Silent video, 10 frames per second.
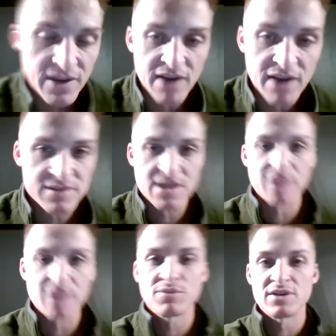got it set
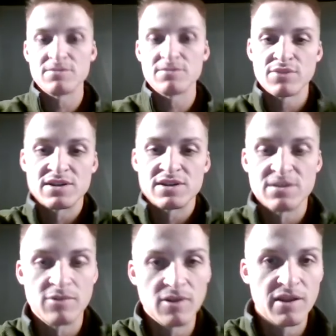up pretty
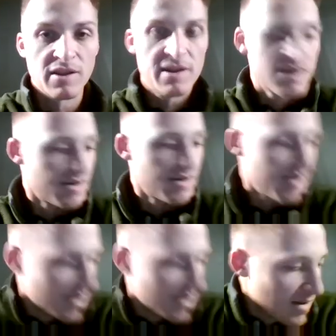similarly.
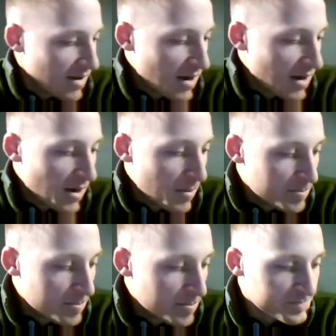
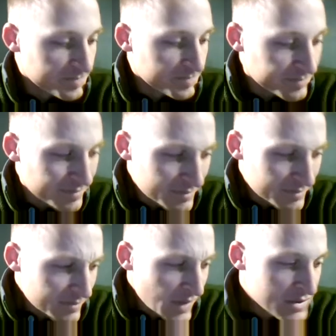
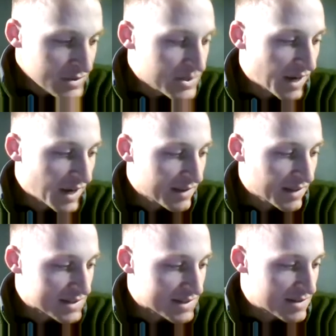So yeah, I think
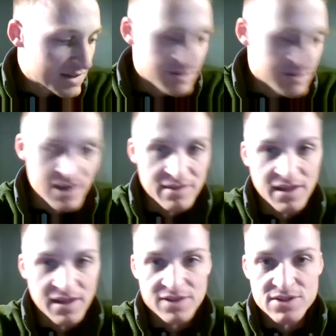that's the main
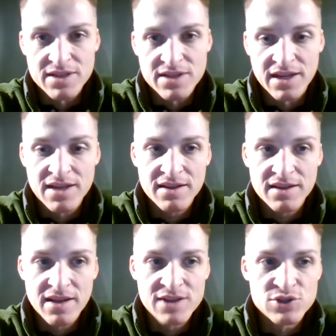thing is just like,
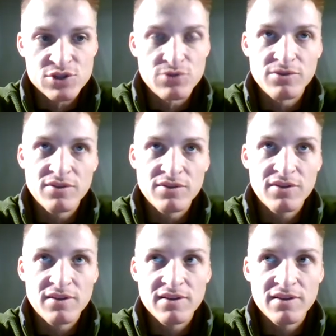as
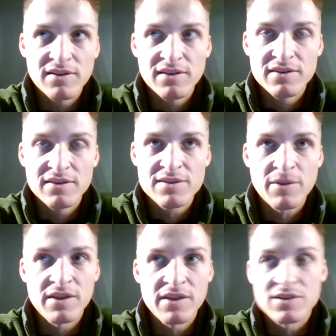
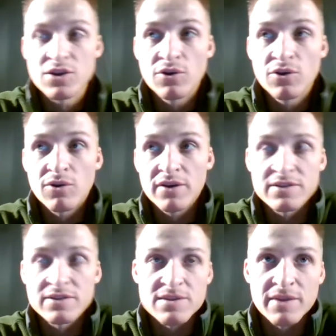somebody that's new or
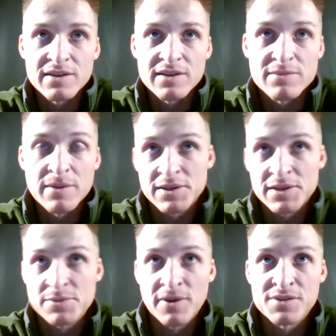even somebody that's maybe
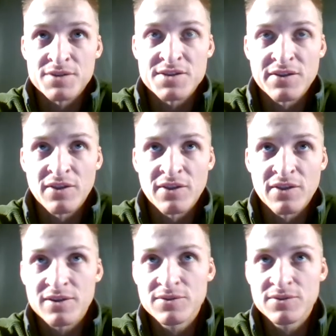experienced and they're
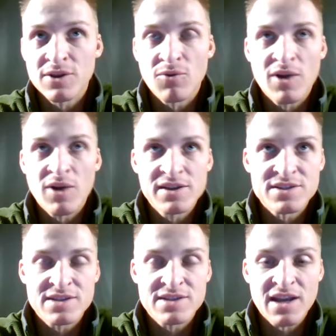like, why is
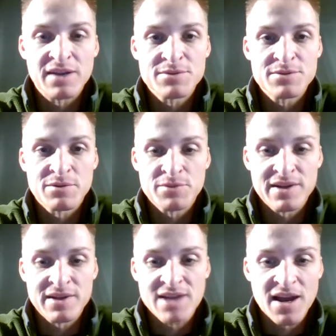this taking up so much of
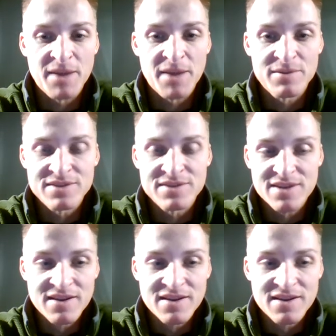my time, is